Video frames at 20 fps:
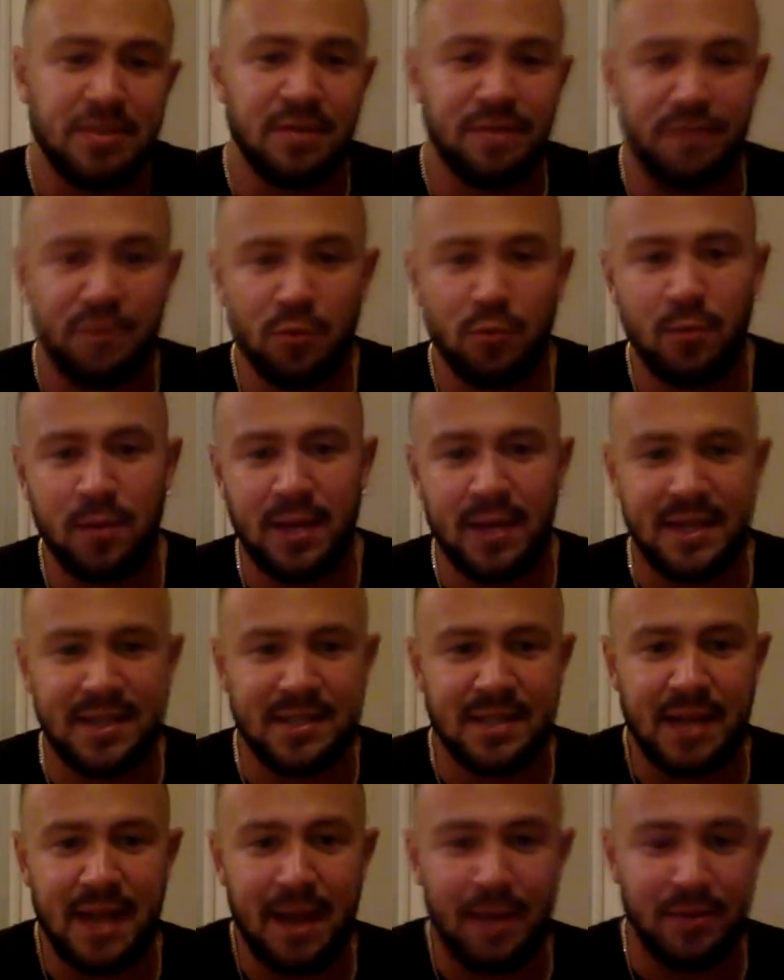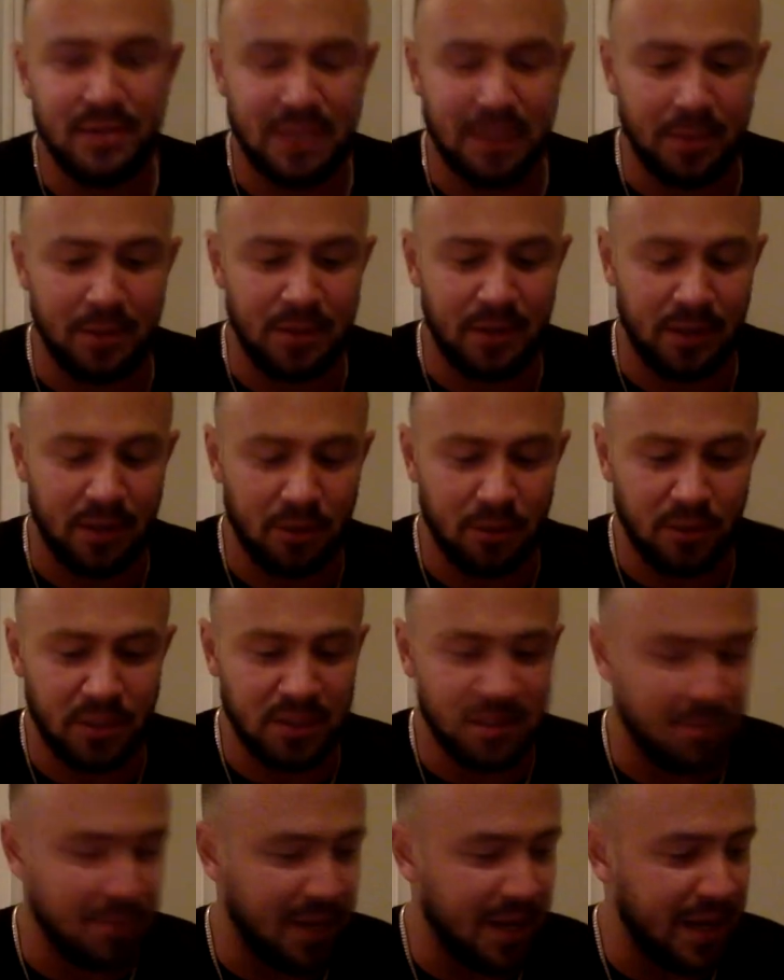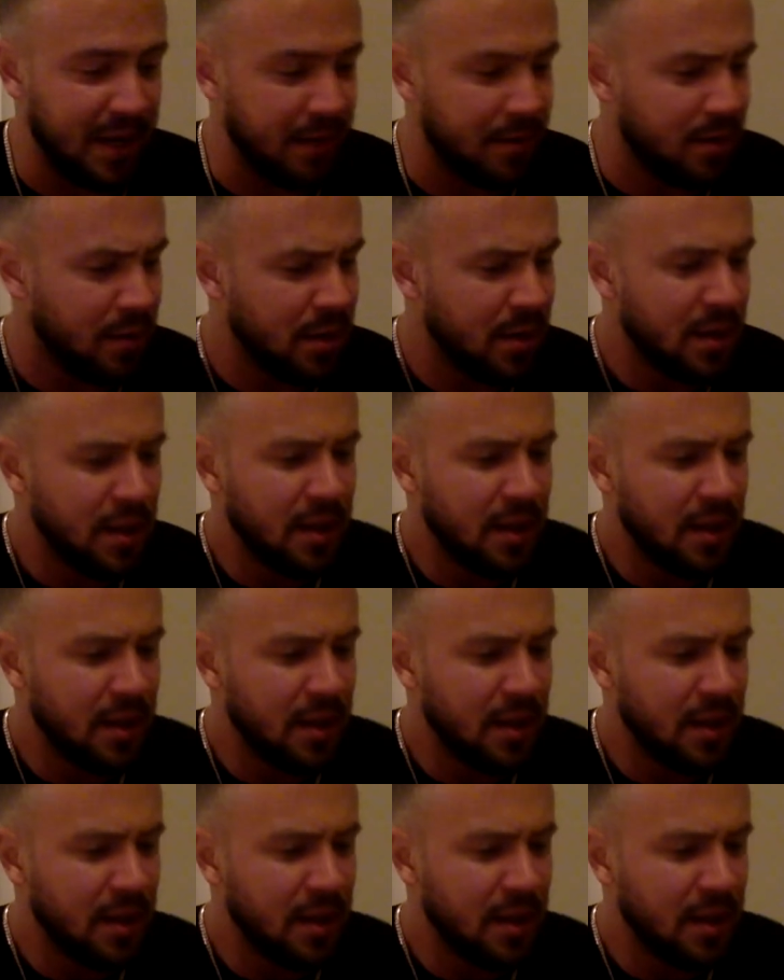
a few ways that I was able to increase mine.